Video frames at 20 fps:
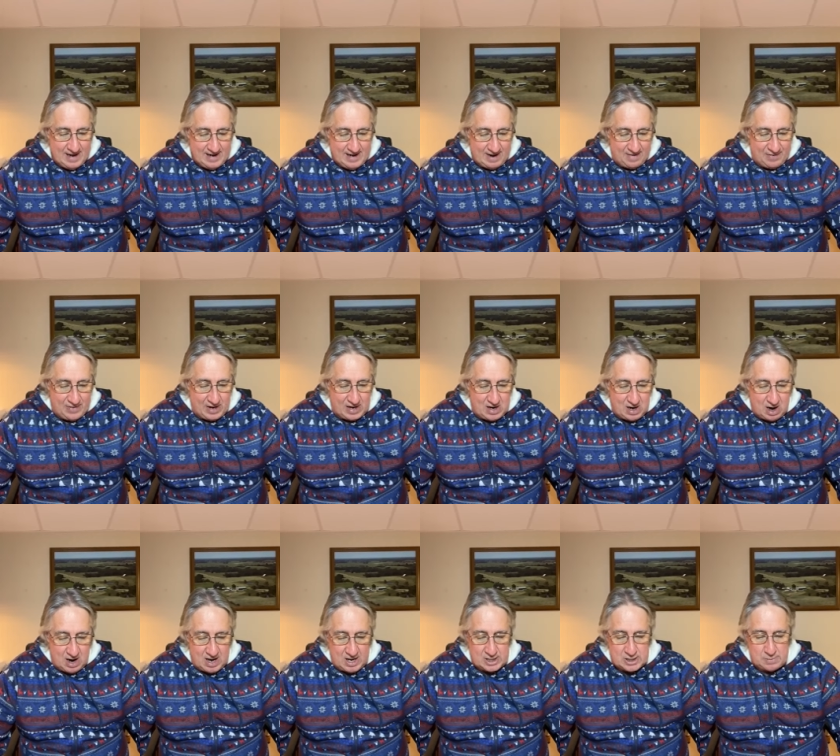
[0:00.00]
yet the
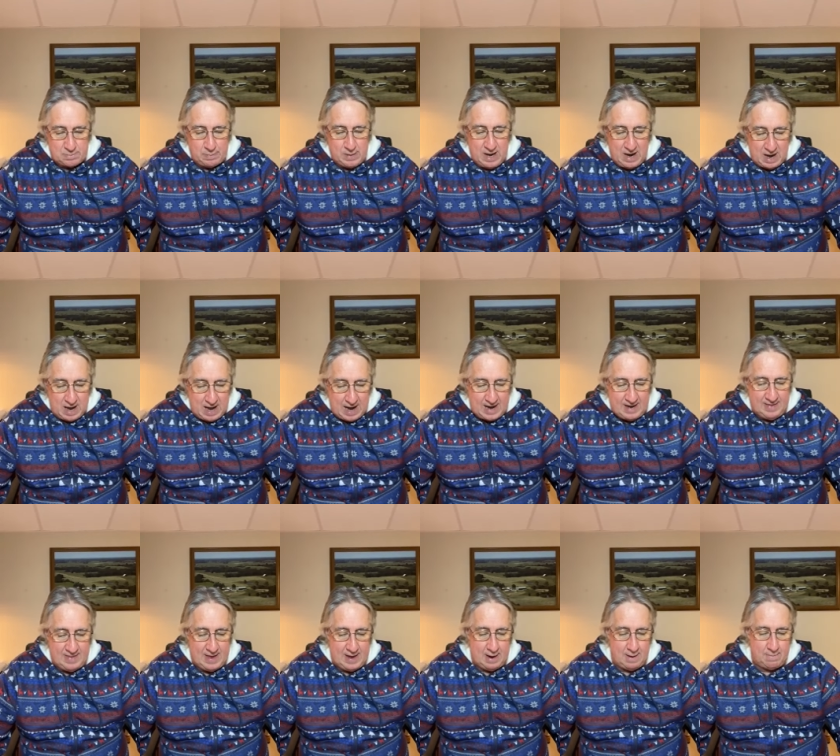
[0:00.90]
cause
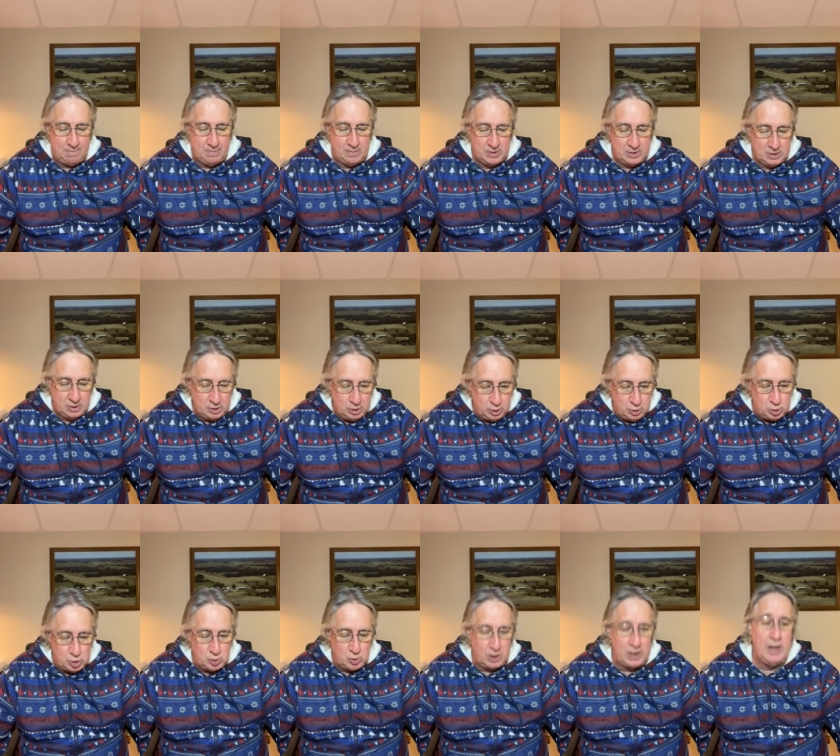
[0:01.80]
behind them
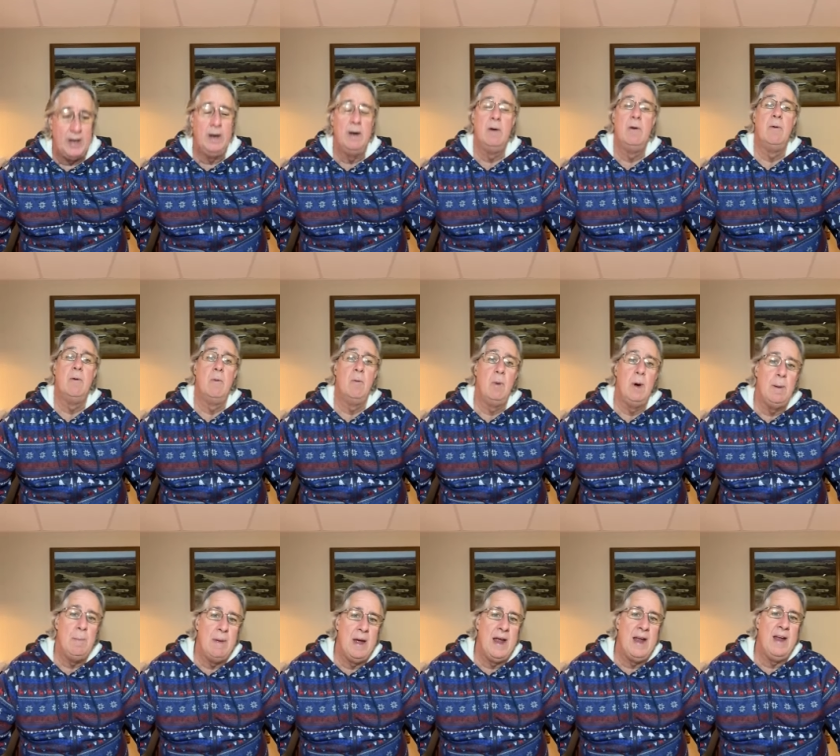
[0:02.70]
usually
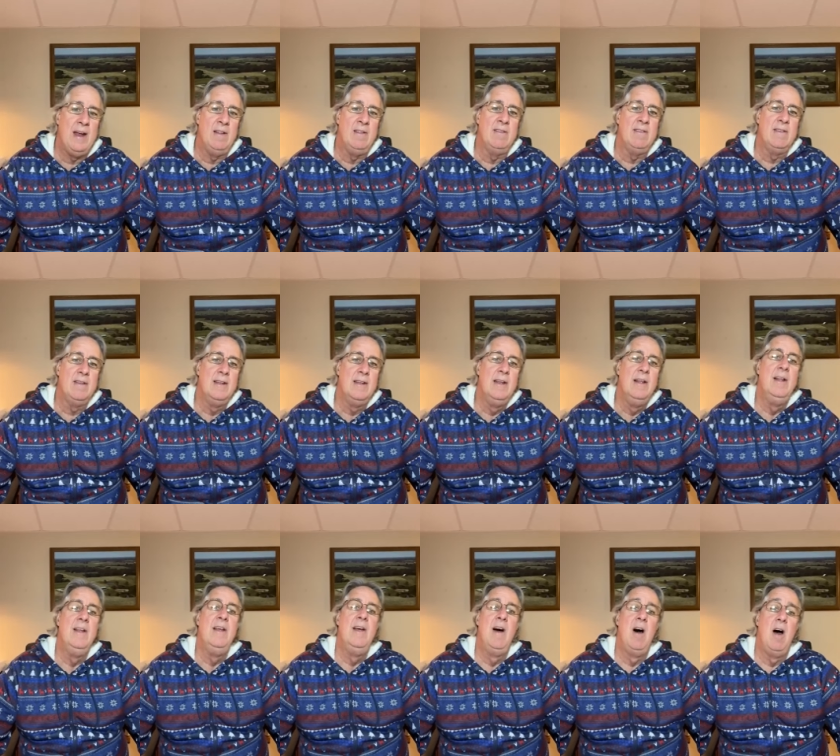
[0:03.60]
remains.
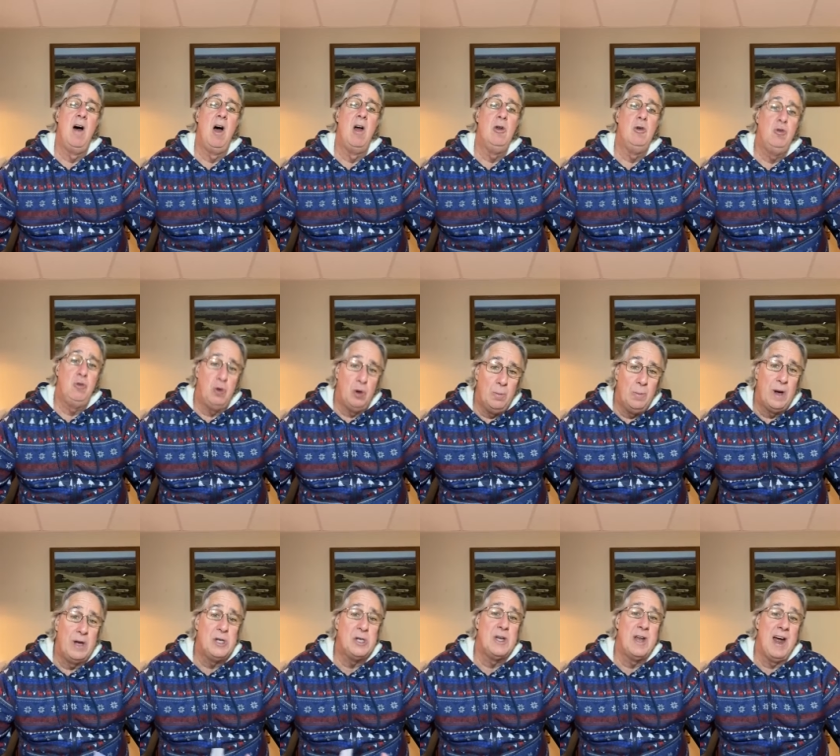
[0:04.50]
Too
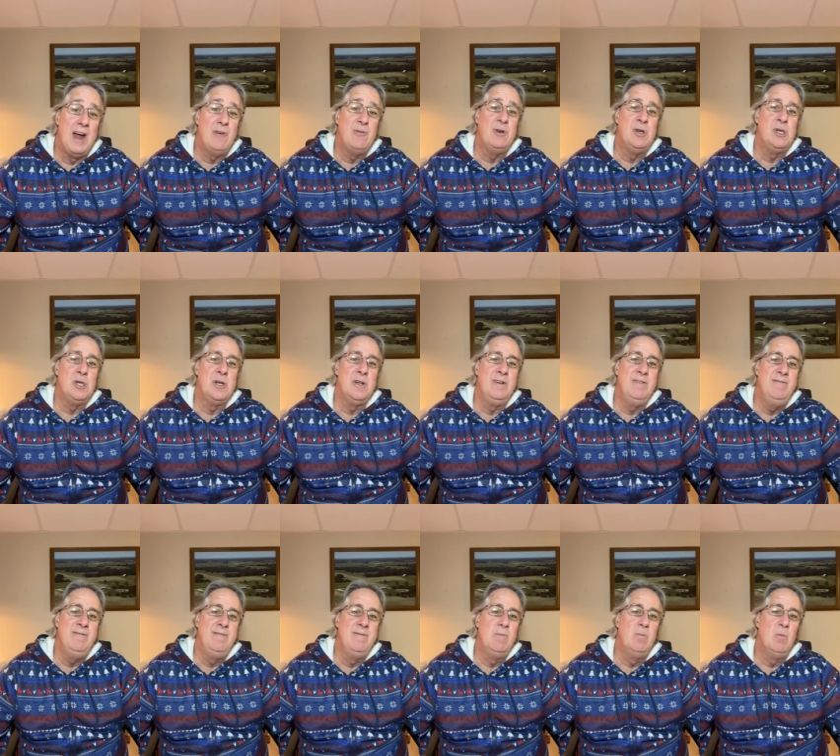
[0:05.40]
much
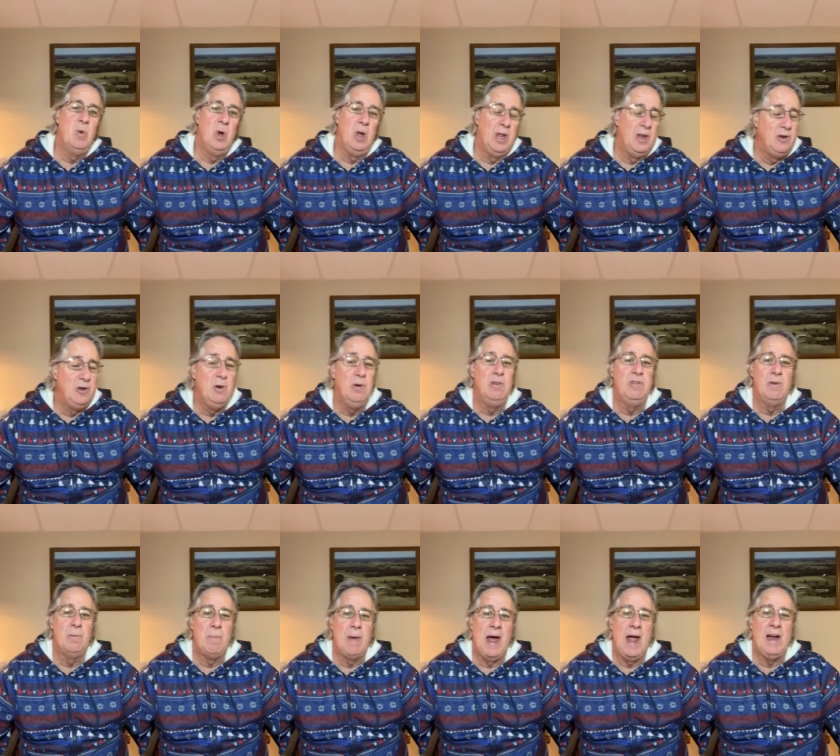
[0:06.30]
nitrogen will
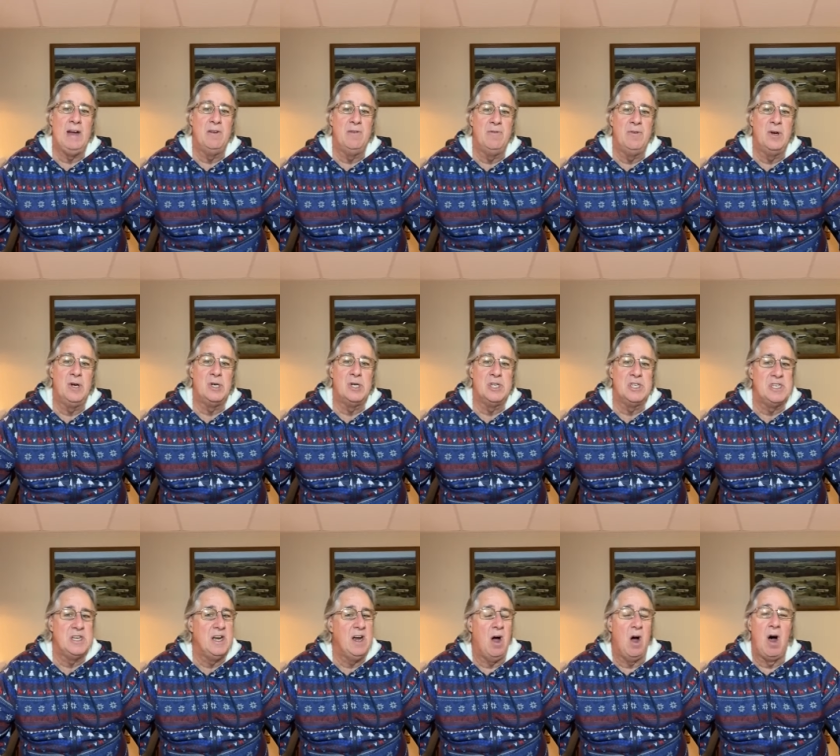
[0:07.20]
induce a mag
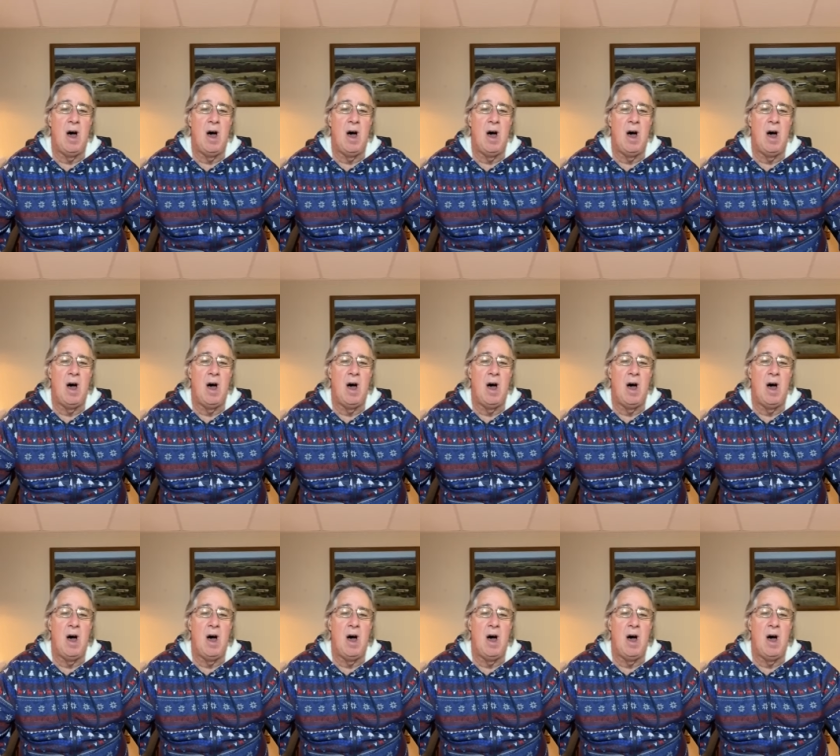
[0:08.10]
deficiency